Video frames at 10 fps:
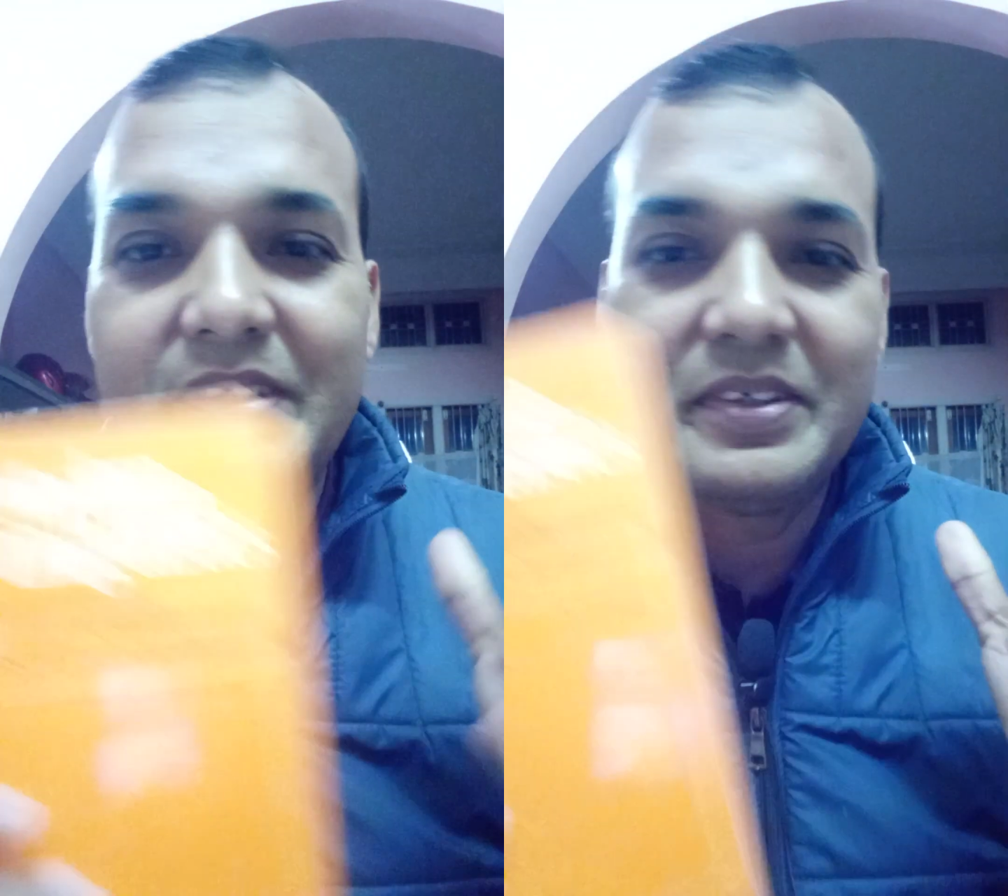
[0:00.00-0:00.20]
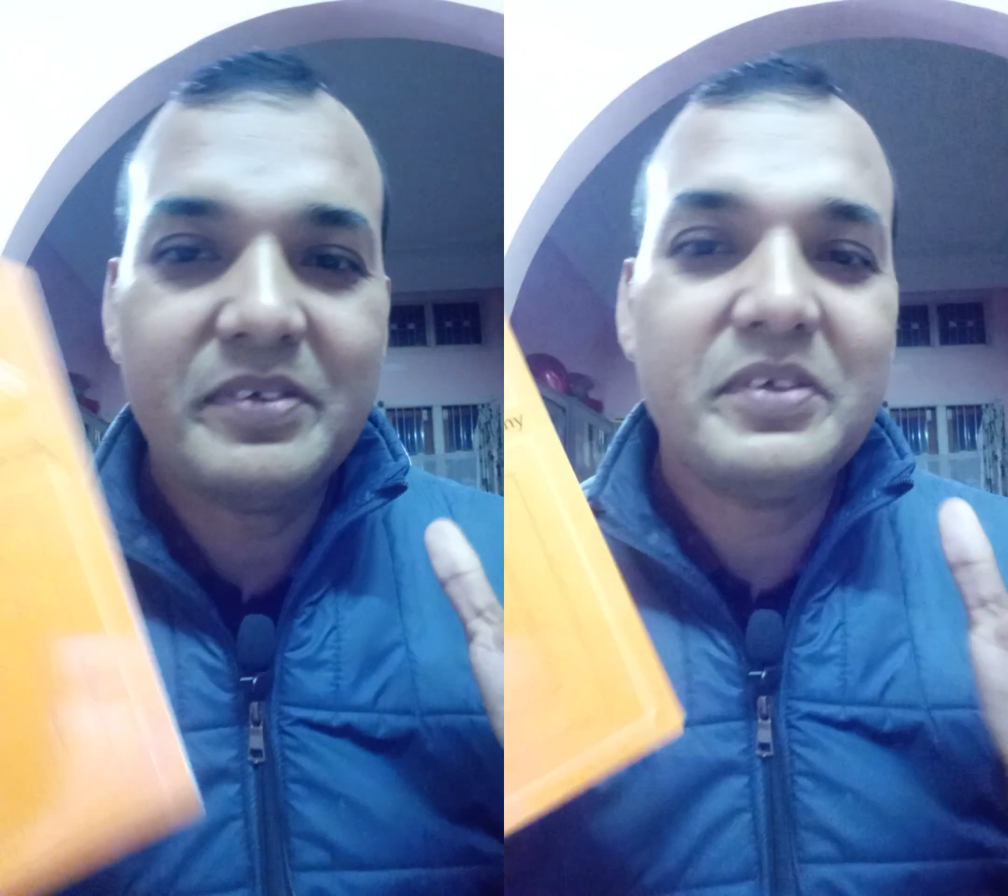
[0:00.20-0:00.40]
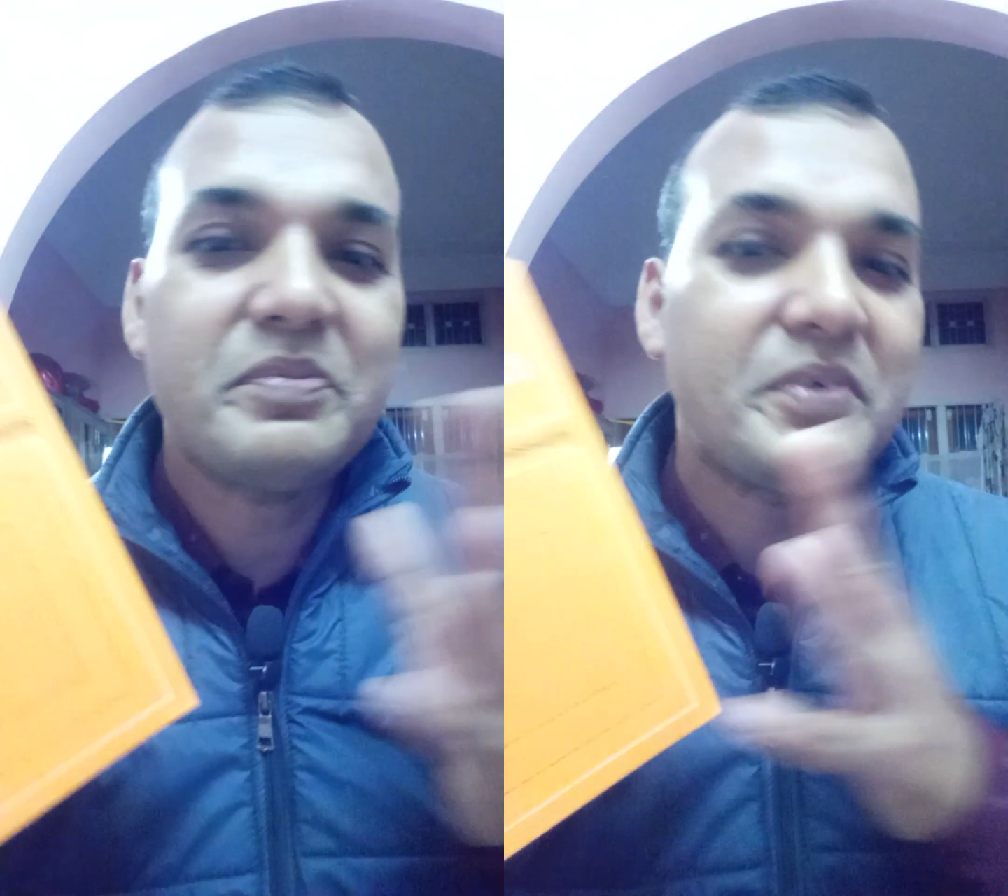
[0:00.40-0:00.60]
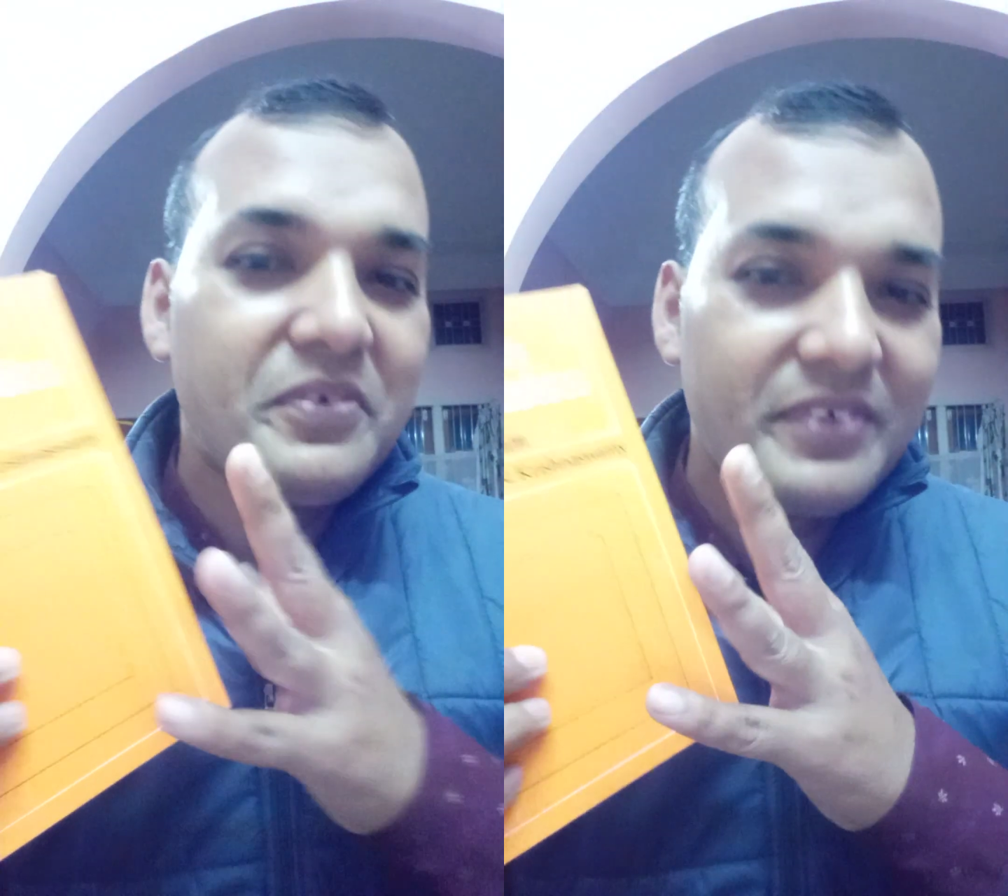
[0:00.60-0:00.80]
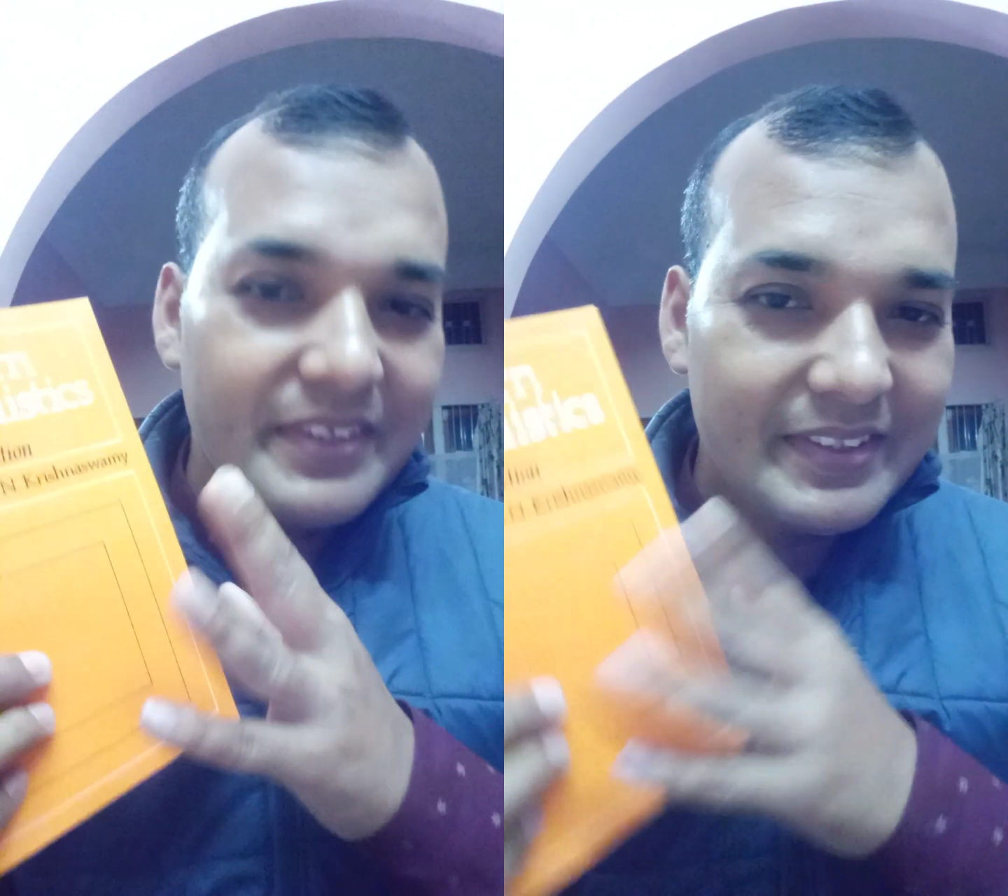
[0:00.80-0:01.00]
if you
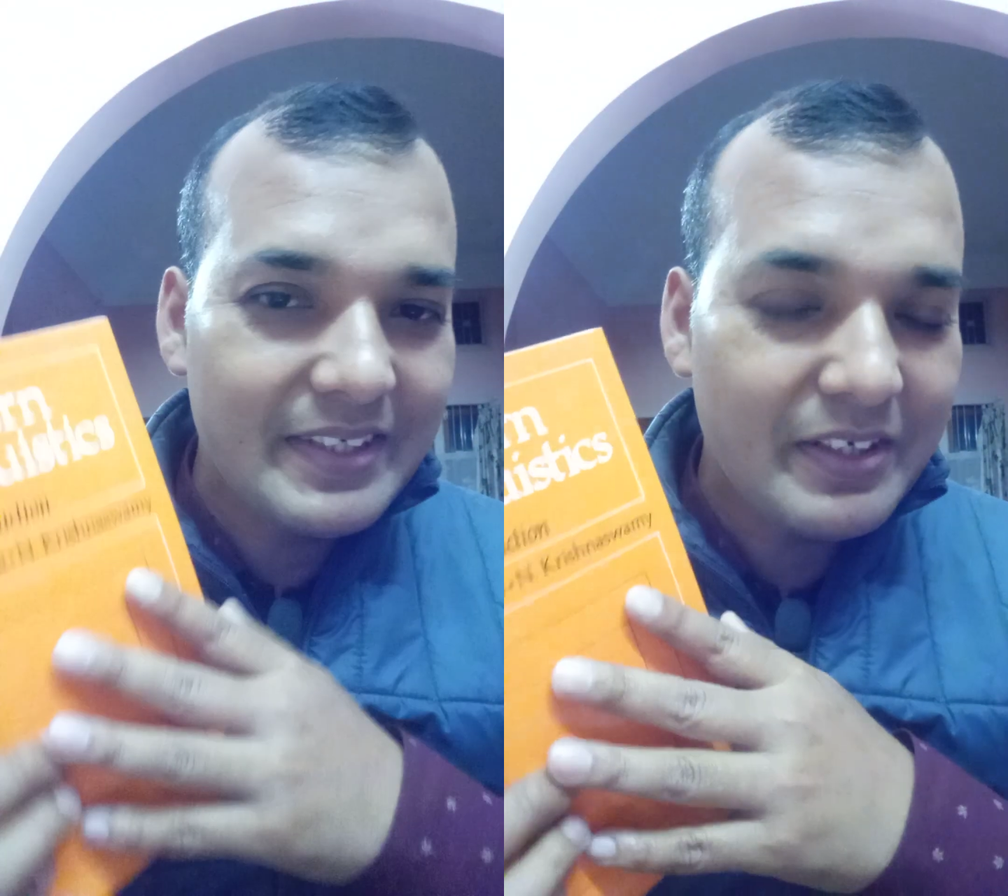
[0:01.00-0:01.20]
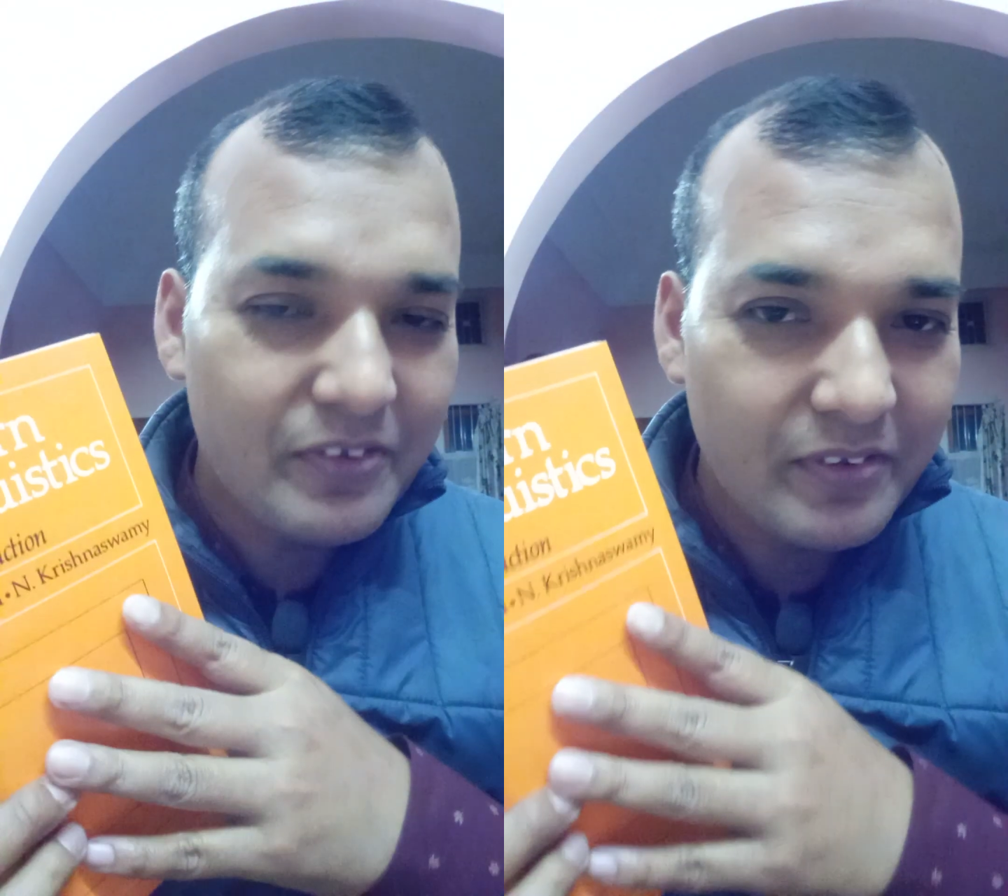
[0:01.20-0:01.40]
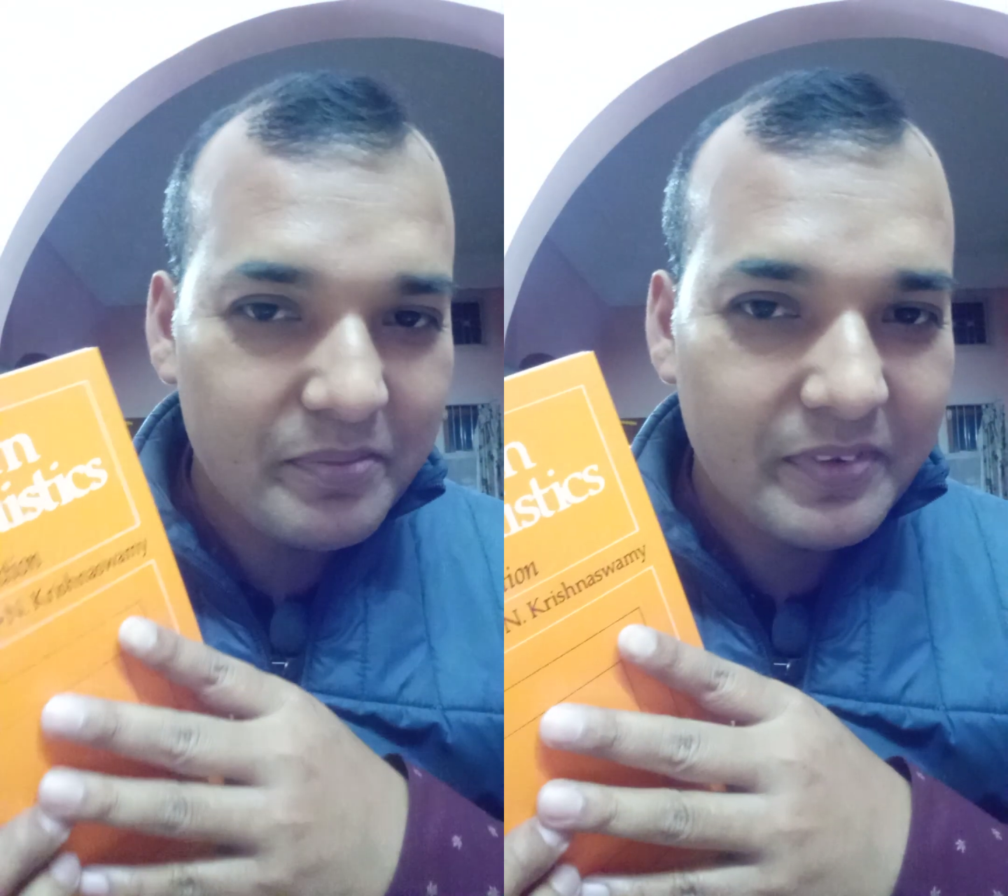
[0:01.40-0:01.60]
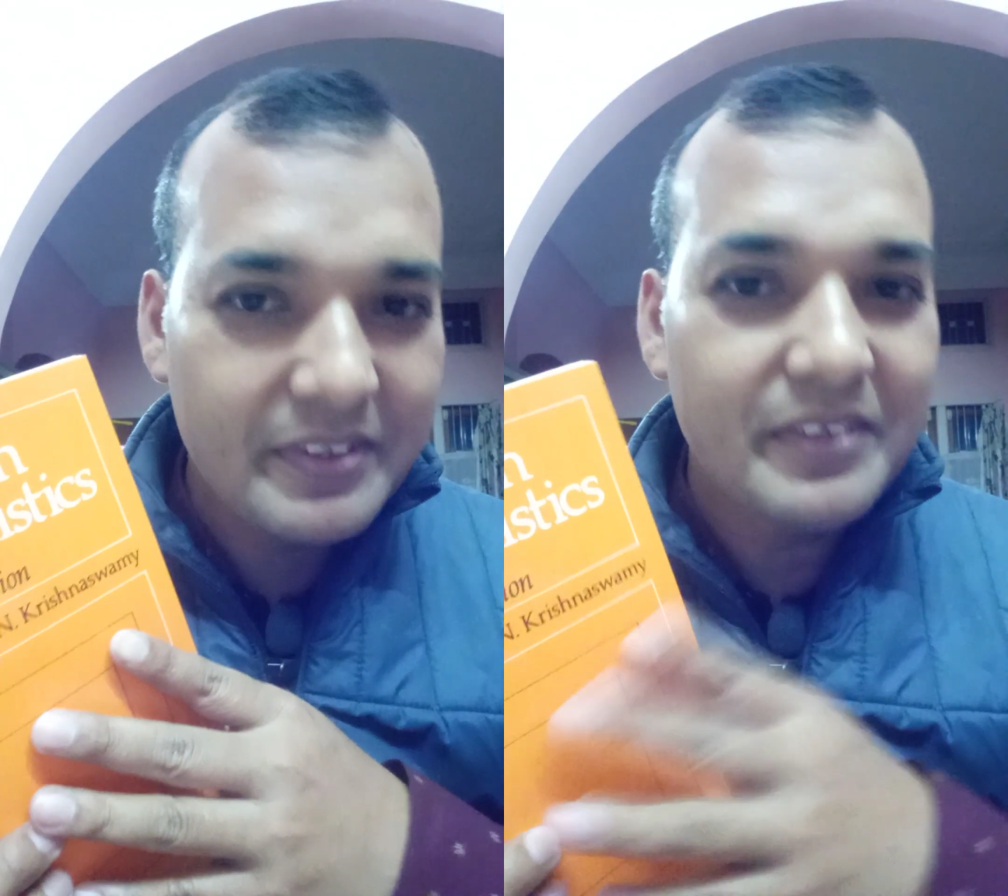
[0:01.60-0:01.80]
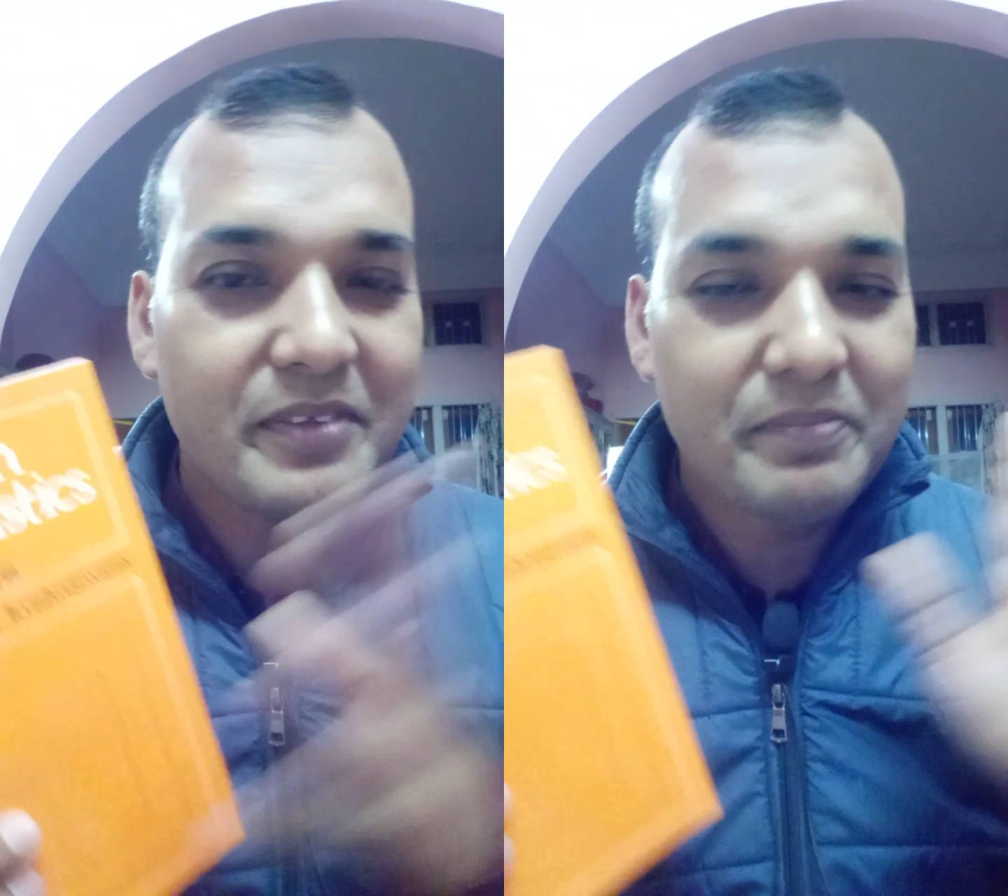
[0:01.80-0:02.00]
read the whole book you will